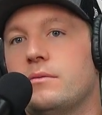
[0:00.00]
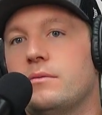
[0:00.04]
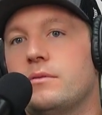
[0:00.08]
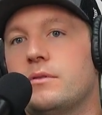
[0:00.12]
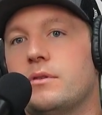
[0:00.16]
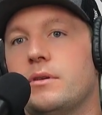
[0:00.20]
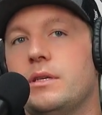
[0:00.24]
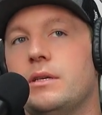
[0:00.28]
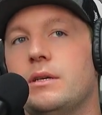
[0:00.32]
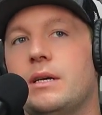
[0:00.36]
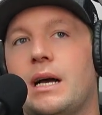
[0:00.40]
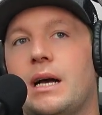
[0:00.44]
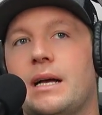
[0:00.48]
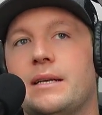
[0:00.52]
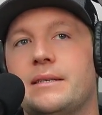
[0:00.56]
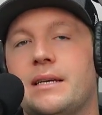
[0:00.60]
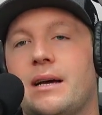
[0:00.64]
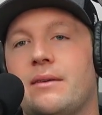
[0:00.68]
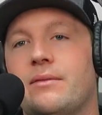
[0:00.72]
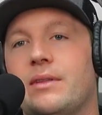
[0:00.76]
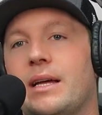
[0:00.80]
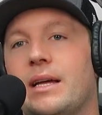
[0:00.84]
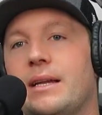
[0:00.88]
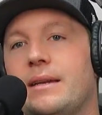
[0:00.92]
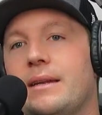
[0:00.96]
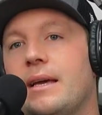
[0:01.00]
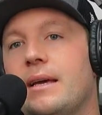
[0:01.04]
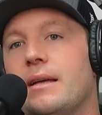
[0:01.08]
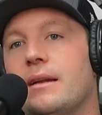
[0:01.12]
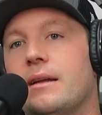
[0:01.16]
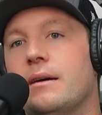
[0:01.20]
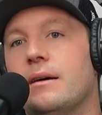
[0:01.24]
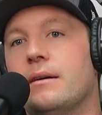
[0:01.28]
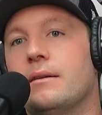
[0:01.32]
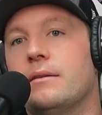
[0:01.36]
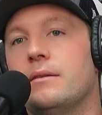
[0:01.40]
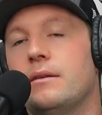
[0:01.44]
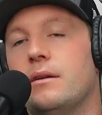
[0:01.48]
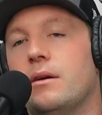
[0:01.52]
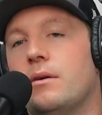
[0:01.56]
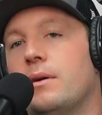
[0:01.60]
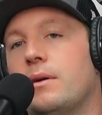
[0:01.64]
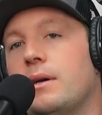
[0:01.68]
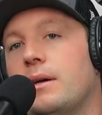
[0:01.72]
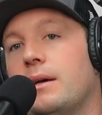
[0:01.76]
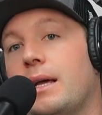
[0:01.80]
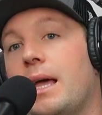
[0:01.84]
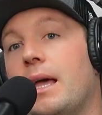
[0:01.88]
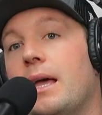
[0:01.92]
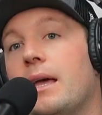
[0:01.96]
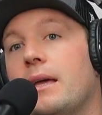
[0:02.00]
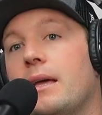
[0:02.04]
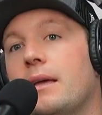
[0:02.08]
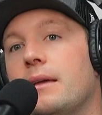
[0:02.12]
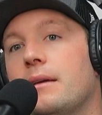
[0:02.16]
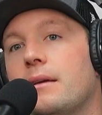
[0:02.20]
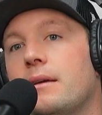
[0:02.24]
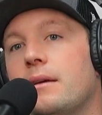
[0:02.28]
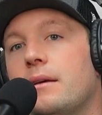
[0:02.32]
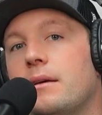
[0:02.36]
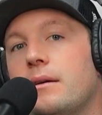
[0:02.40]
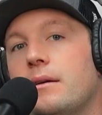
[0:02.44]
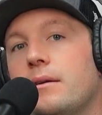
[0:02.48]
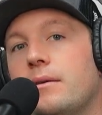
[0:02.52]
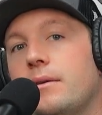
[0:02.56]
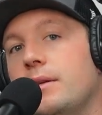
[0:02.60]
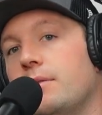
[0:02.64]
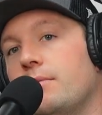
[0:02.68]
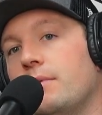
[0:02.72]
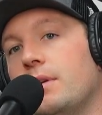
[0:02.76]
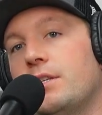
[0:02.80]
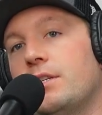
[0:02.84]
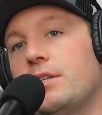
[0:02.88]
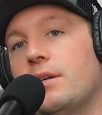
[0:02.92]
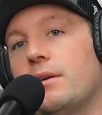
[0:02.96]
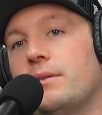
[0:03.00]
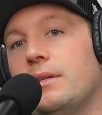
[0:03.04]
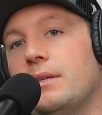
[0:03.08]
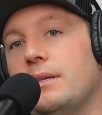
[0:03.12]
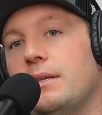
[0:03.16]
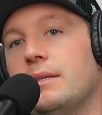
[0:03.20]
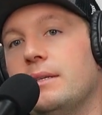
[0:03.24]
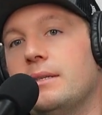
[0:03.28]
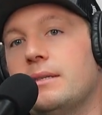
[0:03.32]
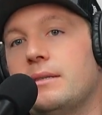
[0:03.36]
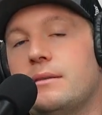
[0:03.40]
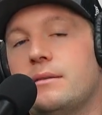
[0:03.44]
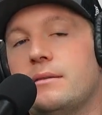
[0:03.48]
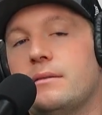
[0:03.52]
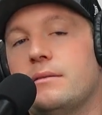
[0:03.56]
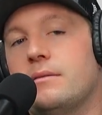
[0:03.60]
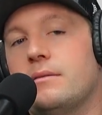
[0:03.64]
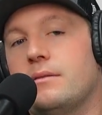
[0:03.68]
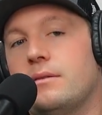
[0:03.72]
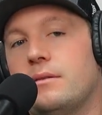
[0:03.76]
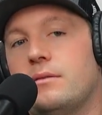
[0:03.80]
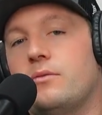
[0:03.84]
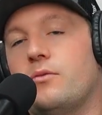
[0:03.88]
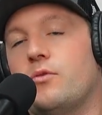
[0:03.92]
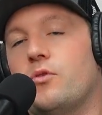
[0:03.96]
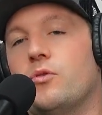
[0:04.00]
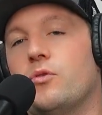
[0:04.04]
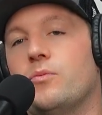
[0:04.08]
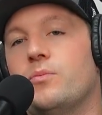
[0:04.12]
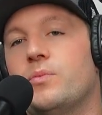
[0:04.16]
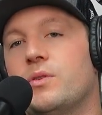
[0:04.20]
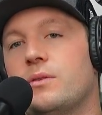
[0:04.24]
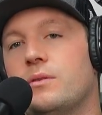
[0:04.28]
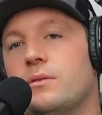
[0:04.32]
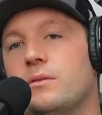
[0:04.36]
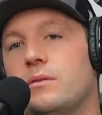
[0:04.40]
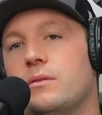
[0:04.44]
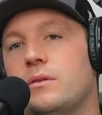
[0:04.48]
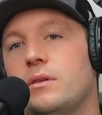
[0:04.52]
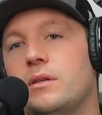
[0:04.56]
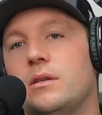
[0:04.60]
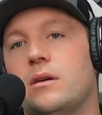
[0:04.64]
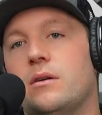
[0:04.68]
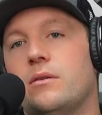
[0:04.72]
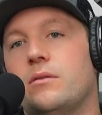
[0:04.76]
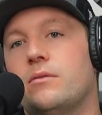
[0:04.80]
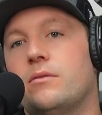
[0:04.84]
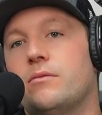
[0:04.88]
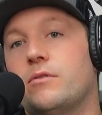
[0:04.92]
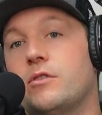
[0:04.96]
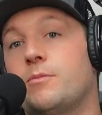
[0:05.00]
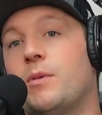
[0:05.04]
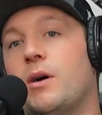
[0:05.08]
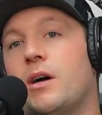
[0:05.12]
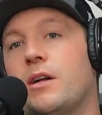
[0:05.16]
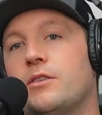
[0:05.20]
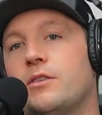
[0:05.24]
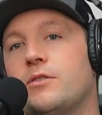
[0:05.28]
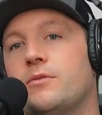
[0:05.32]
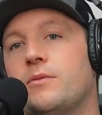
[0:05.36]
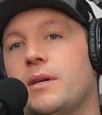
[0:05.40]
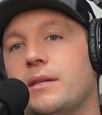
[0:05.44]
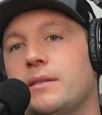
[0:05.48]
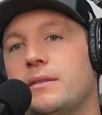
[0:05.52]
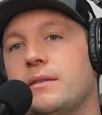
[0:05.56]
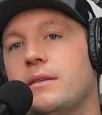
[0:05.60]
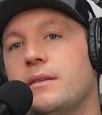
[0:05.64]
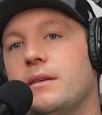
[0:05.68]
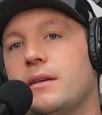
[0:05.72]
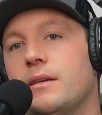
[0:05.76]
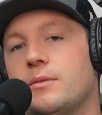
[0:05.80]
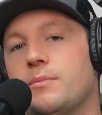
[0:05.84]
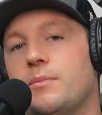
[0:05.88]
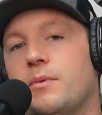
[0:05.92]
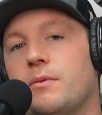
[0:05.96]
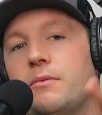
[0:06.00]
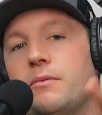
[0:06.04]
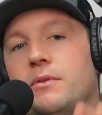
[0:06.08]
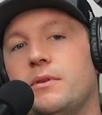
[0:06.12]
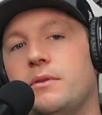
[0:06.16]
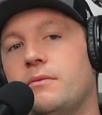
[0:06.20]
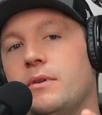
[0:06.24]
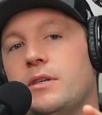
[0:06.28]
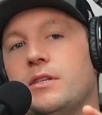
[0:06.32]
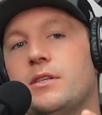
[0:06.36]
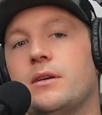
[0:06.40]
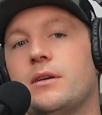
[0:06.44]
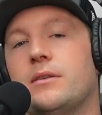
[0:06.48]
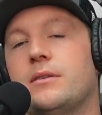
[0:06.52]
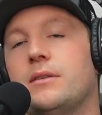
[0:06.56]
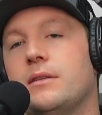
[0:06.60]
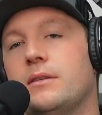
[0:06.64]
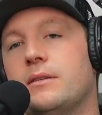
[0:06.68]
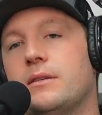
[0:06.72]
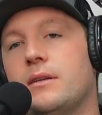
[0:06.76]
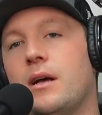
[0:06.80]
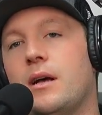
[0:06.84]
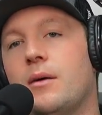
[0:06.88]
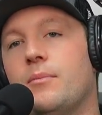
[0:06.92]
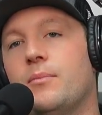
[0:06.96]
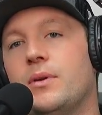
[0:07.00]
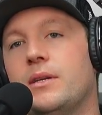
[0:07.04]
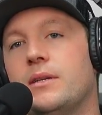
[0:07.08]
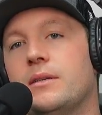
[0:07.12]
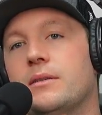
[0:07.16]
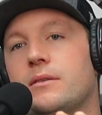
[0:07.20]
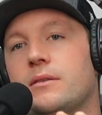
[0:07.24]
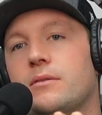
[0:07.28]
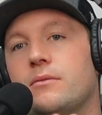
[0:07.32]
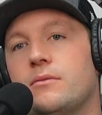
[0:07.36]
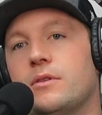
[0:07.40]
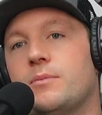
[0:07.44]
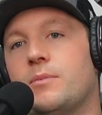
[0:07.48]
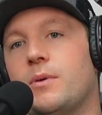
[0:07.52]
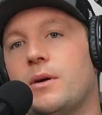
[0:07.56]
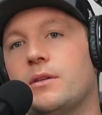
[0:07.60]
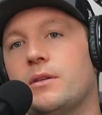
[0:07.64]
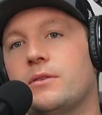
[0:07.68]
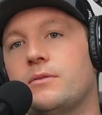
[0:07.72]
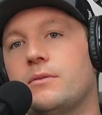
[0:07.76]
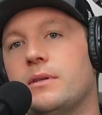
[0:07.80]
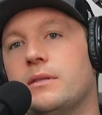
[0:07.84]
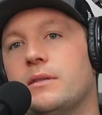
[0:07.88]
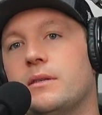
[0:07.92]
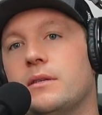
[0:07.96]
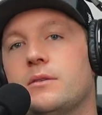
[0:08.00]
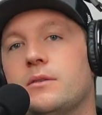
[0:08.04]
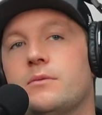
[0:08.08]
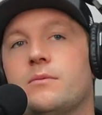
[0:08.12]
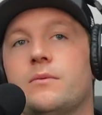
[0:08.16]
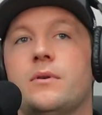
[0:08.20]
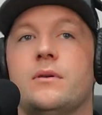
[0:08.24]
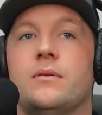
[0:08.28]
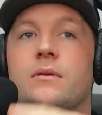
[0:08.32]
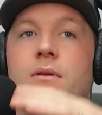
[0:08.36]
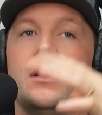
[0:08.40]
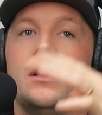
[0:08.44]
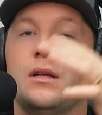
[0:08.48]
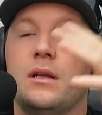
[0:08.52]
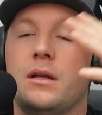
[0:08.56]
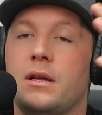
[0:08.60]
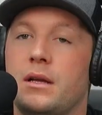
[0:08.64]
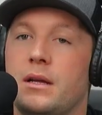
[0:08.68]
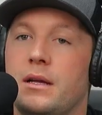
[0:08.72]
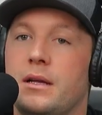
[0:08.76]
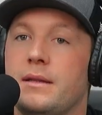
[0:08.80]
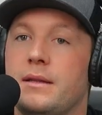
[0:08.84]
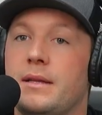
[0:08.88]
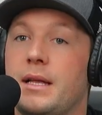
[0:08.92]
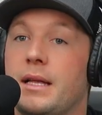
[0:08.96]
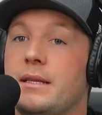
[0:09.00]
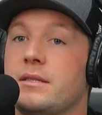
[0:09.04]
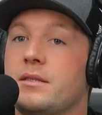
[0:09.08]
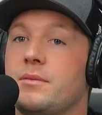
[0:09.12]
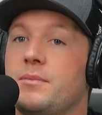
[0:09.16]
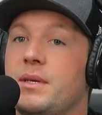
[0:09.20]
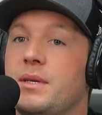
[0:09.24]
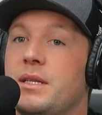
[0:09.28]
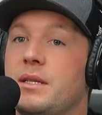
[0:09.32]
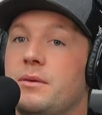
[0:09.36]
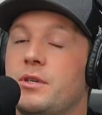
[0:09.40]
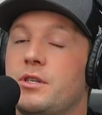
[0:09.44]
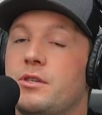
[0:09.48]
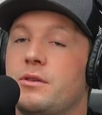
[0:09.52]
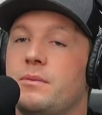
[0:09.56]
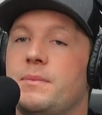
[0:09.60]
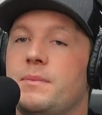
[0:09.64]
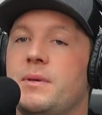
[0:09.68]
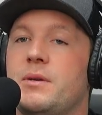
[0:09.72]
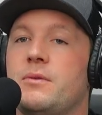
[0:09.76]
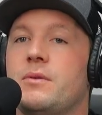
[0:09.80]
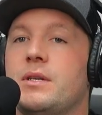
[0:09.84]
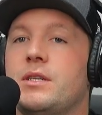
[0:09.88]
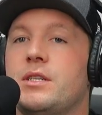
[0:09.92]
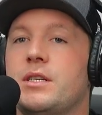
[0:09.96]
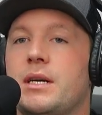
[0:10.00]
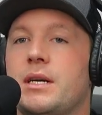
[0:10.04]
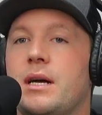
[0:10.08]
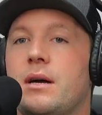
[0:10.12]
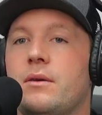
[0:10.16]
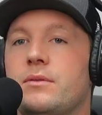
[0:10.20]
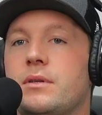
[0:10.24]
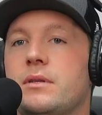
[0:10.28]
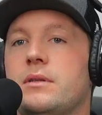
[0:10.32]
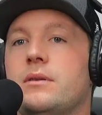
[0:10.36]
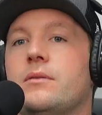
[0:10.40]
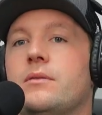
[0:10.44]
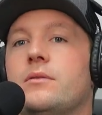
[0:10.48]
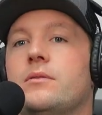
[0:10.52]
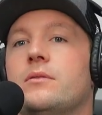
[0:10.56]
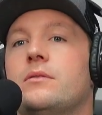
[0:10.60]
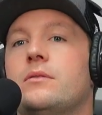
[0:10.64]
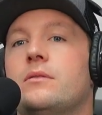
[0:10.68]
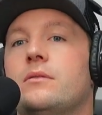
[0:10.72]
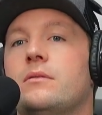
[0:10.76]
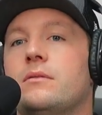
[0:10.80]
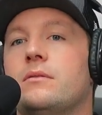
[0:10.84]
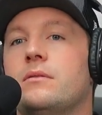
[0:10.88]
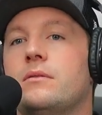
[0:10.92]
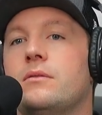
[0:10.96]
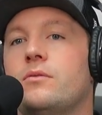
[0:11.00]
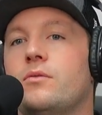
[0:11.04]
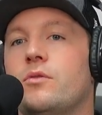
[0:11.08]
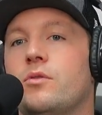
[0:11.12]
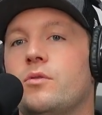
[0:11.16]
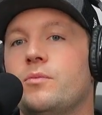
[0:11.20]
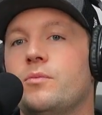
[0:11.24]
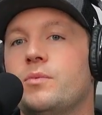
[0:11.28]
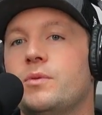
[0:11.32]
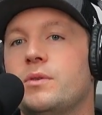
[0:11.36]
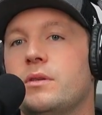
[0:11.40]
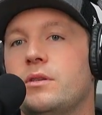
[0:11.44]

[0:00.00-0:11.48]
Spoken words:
So you guys have that data, knowing like, hey, when you reach out to these groups, the response rate's this, but when you reach out to these companies, the response rate's this. Well, that doesn't mean that we shouldn't be reaching out to those groups.